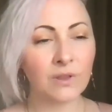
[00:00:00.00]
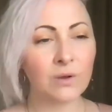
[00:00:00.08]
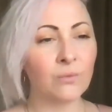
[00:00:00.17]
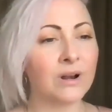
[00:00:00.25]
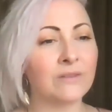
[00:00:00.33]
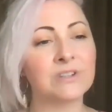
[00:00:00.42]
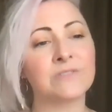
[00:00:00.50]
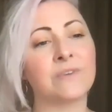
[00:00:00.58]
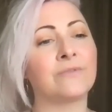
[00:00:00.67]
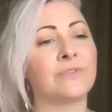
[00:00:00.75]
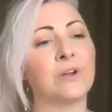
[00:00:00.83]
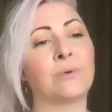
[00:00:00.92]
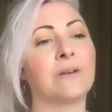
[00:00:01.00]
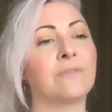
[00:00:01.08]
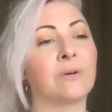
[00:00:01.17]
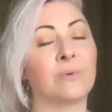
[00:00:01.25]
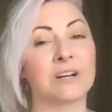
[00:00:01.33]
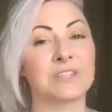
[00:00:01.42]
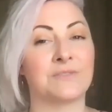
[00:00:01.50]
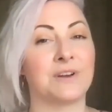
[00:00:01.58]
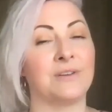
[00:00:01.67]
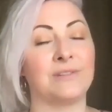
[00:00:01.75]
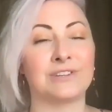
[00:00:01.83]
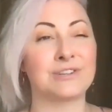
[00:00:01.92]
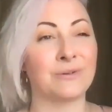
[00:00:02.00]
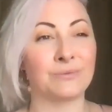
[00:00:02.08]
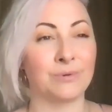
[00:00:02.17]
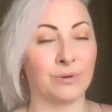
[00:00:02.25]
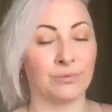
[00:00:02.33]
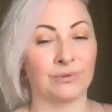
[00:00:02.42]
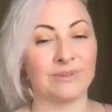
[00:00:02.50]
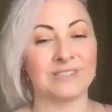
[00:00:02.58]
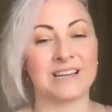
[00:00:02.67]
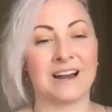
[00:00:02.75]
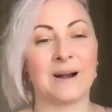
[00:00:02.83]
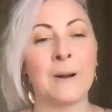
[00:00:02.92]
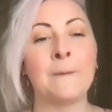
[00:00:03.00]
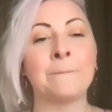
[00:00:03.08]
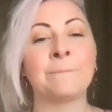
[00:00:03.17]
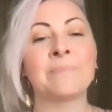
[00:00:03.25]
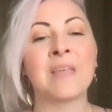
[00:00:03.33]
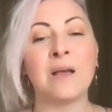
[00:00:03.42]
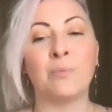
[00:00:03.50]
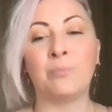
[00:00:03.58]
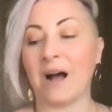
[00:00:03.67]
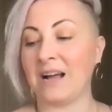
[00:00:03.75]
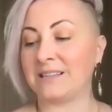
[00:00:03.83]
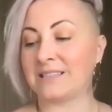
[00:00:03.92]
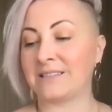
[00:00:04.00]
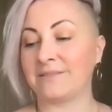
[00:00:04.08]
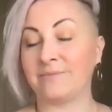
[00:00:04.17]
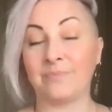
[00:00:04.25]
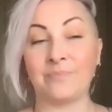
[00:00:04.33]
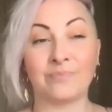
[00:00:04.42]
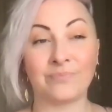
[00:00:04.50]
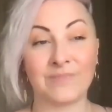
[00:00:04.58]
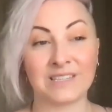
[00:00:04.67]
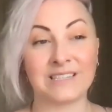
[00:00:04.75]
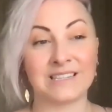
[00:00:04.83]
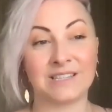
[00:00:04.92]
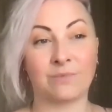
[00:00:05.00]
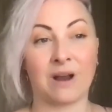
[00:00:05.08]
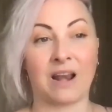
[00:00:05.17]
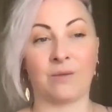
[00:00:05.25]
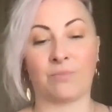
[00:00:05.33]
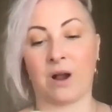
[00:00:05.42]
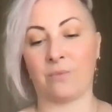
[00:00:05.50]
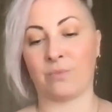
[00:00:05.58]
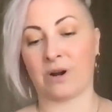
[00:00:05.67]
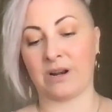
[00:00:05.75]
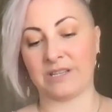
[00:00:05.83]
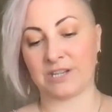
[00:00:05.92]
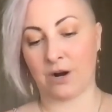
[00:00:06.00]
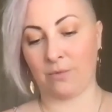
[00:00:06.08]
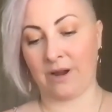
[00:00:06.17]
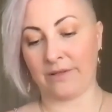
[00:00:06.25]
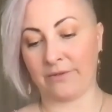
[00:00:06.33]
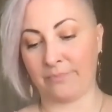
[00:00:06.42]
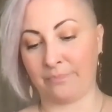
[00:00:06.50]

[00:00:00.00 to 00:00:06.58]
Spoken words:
Whatever's fun for you, whatever works for you. There's no real rules here. But this is the writing prompt we're going to start with.